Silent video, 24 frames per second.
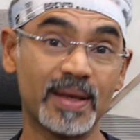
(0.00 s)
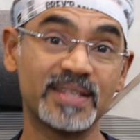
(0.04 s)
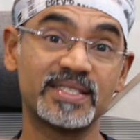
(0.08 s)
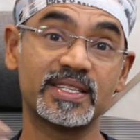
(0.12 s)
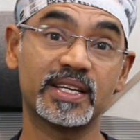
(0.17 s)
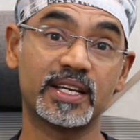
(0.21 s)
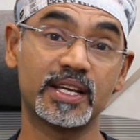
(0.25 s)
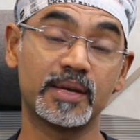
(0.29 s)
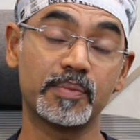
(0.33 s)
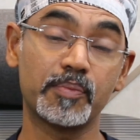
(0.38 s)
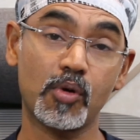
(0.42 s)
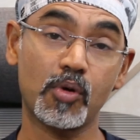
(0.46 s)

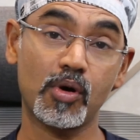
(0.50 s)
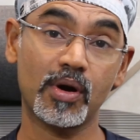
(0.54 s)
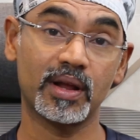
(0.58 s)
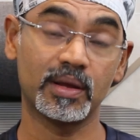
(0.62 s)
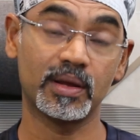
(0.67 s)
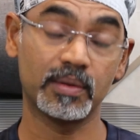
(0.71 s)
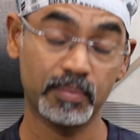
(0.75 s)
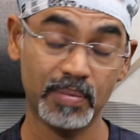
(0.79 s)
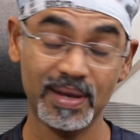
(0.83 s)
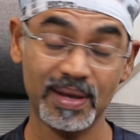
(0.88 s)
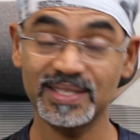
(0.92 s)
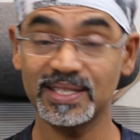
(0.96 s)
basic
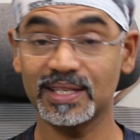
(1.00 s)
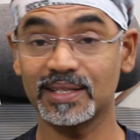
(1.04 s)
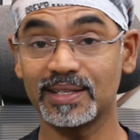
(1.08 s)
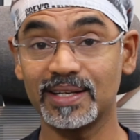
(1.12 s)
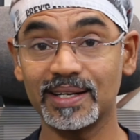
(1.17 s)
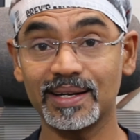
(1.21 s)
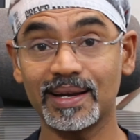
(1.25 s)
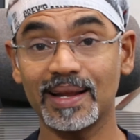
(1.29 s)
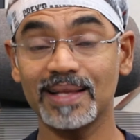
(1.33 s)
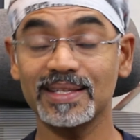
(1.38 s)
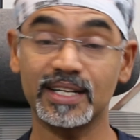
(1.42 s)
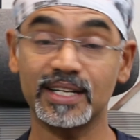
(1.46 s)

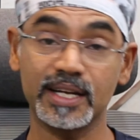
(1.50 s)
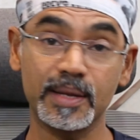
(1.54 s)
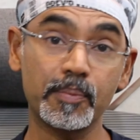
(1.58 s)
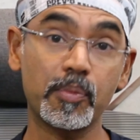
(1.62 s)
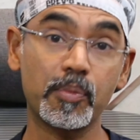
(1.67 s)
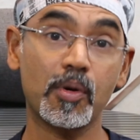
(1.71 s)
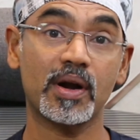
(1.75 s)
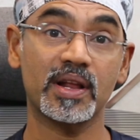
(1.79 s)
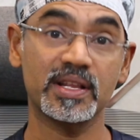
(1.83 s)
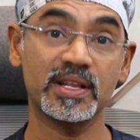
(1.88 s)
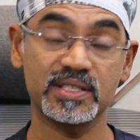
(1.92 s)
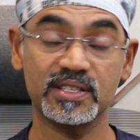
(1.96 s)
details and
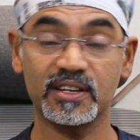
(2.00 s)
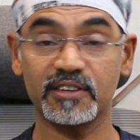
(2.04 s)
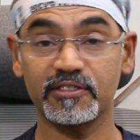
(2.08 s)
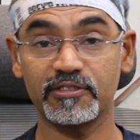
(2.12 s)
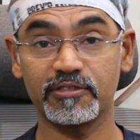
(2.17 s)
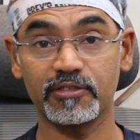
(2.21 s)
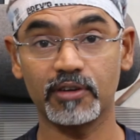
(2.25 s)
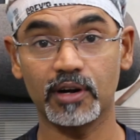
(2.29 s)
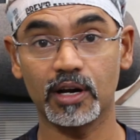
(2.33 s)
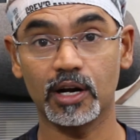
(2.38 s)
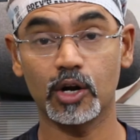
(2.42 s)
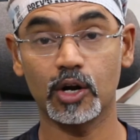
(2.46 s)
importance
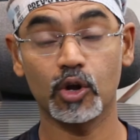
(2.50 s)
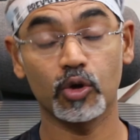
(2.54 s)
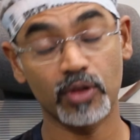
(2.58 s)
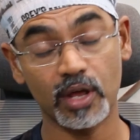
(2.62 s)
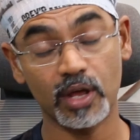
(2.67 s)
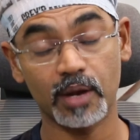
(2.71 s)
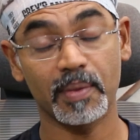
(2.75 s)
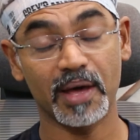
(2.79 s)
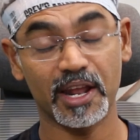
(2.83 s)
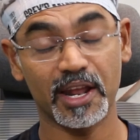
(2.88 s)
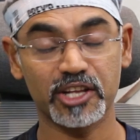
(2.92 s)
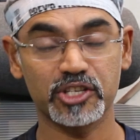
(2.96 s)
of
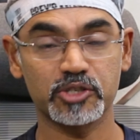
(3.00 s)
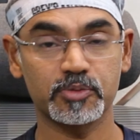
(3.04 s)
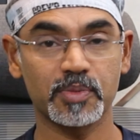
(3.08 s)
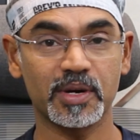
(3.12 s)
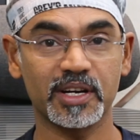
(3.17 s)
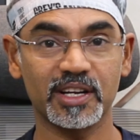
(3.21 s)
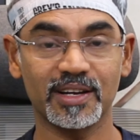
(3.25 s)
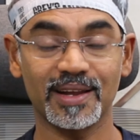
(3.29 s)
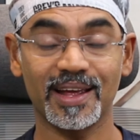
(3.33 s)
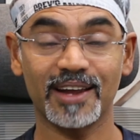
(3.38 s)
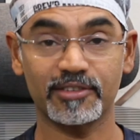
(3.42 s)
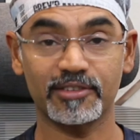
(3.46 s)
donor
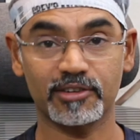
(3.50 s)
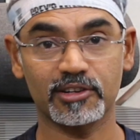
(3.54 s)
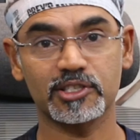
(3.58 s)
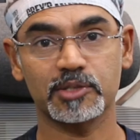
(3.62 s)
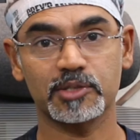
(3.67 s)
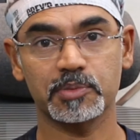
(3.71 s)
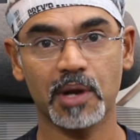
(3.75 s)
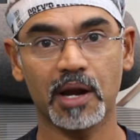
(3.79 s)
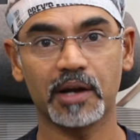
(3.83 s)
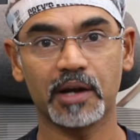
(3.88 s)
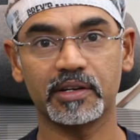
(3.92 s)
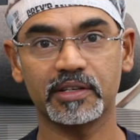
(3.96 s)
management in a
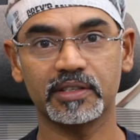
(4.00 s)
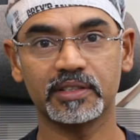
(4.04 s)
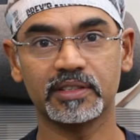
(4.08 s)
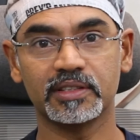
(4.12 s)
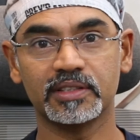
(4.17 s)
transplant.